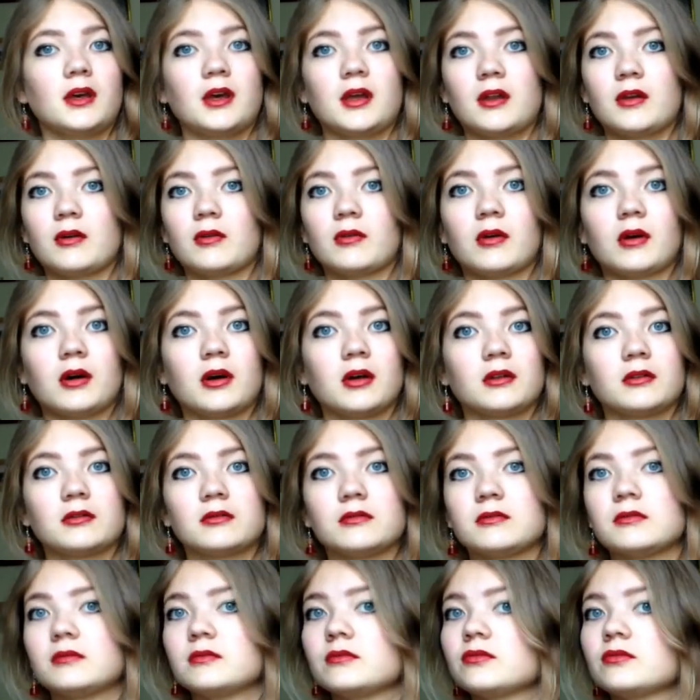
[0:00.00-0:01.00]
anyone
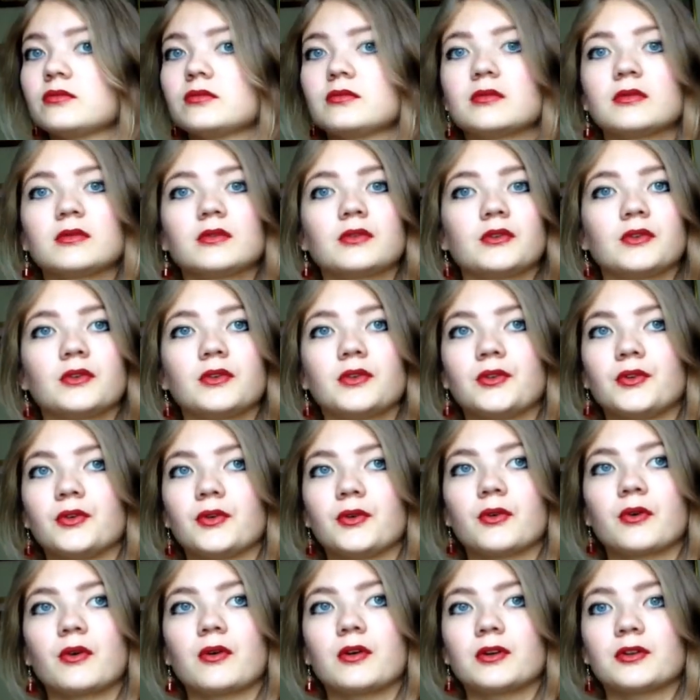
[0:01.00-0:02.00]

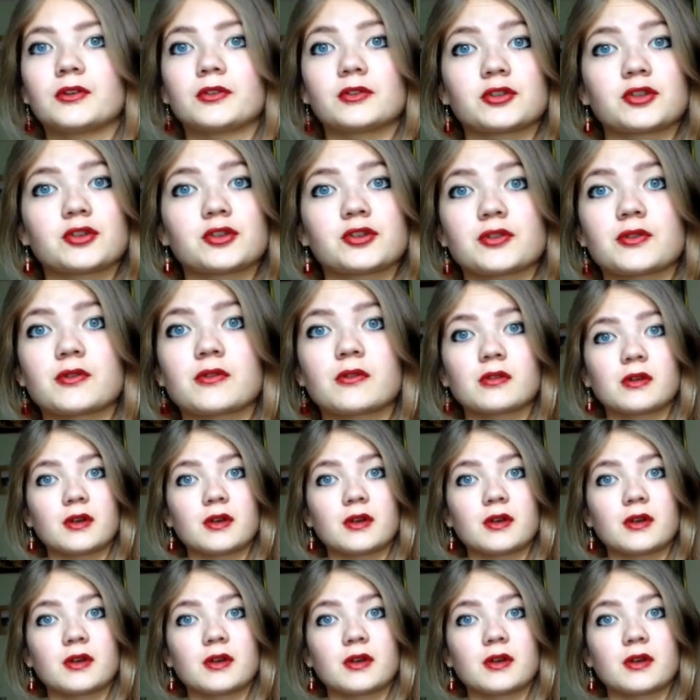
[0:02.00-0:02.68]
you are not sure.